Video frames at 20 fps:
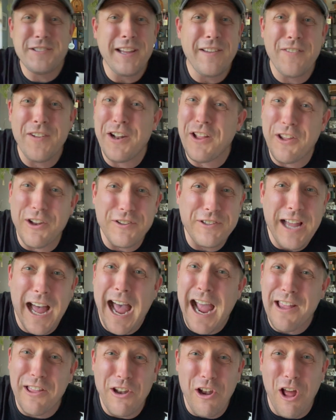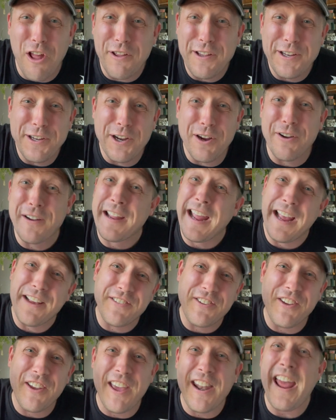even a little Tylenol in here in
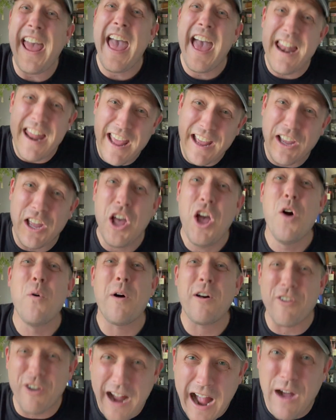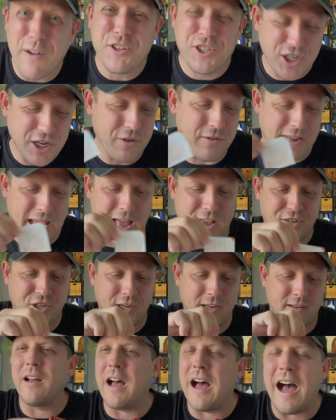case you get a headache while you're out
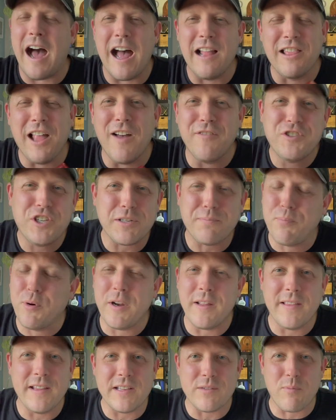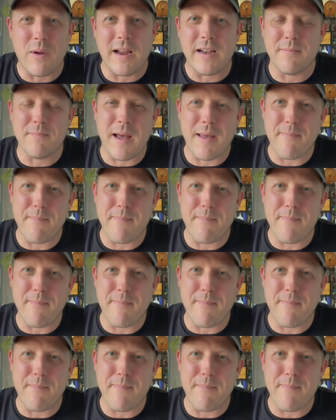geocaching. I love just putting these right in my